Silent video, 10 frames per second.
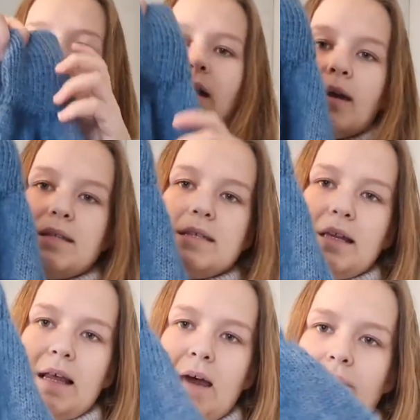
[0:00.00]
I
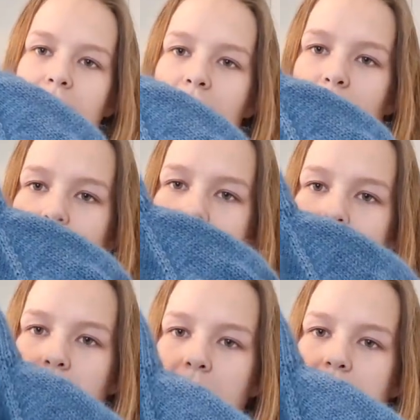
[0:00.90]
still have a few
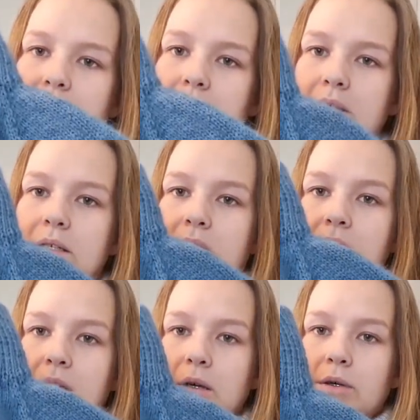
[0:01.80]
increases
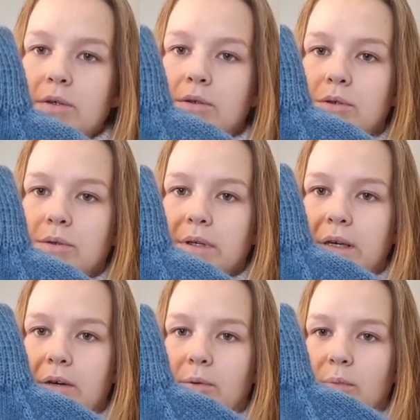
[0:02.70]
to do
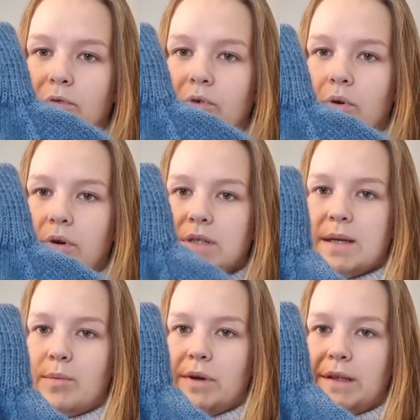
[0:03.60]
here before
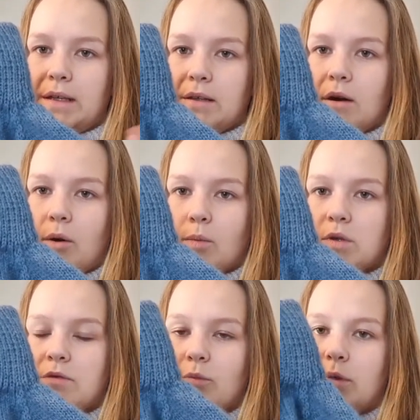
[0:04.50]
separating the
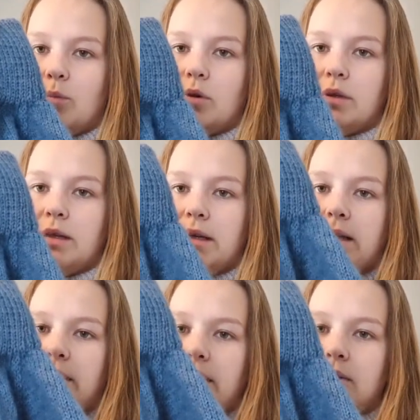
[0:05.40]
arms from the body
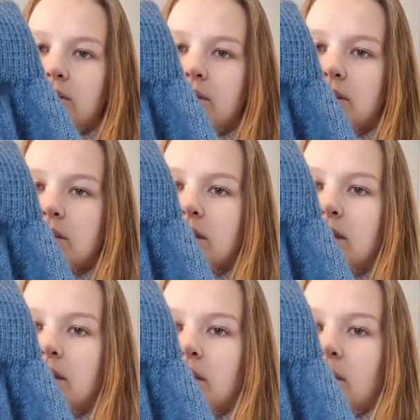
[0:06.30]
and then just
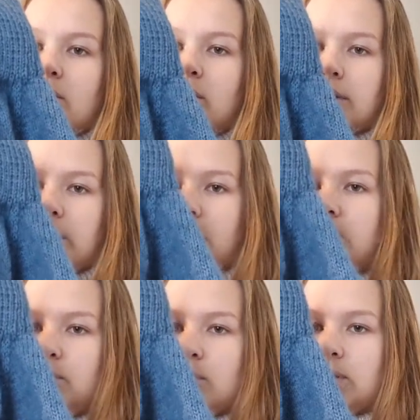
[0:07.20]
working
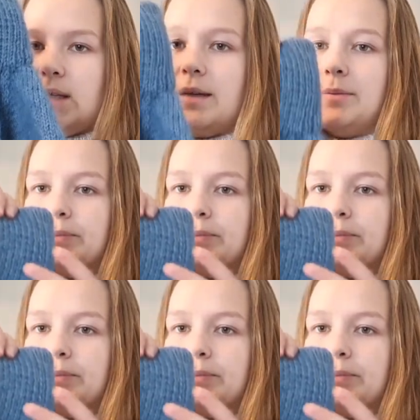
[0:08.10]
on the body,